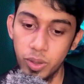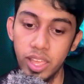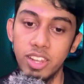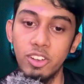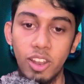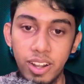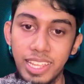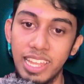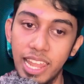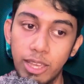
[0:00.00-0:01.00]
while
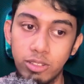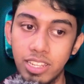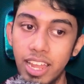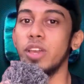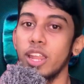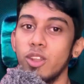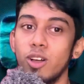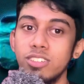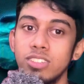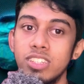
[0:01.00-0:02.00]
learning a language. You
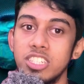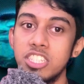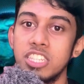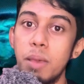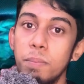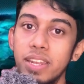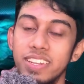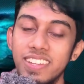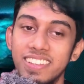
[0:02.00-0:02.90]
cannot skip it.